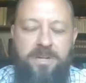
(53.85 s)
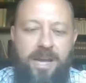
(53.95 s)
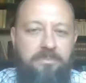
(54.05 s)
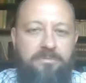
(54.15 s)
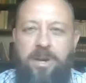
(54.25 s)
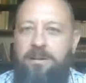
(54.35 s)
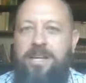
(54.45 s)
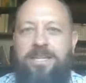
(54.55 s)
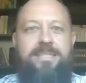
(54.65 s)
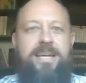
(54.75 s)
But I'm
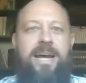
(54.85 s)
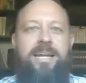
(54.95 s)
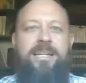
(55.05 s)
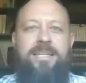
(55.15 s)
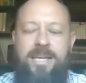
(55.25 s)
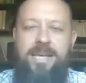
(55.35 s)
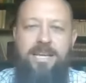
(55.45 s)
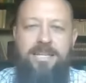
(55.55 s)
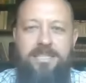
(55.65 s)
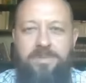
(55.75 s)
very excited
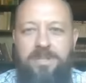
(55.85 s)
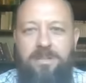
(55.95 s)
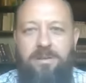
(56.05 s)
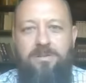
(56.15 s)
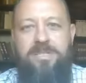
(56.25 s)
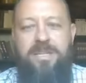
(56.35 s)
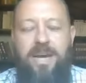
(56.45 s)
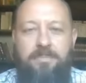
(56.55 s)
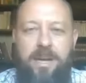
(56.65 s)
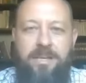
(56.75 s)
to be
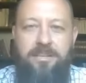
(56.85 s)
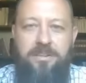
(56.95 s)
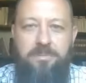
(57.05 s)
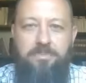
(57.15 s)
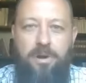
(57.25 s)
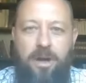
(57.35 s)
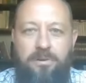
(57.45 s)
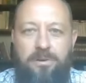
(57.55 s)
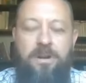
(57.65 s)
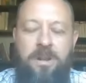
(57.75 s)
alongside my good
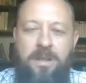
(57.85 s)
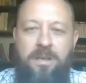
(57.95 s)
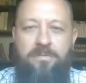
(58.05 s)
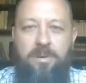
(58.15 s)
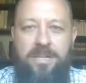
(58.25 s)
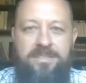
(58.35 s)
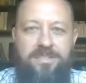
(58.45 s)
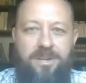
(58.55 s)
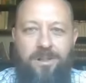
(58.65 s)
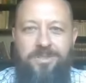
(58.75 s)
brother from
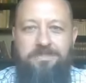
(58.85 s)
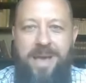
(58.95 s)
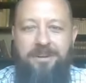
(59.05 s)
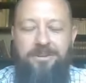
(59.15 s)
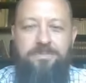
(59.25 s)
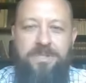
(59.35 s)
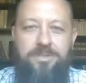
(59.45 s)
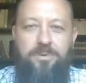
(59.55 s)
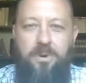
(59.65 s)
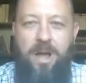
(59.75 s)
Eschatology Matters, Mr.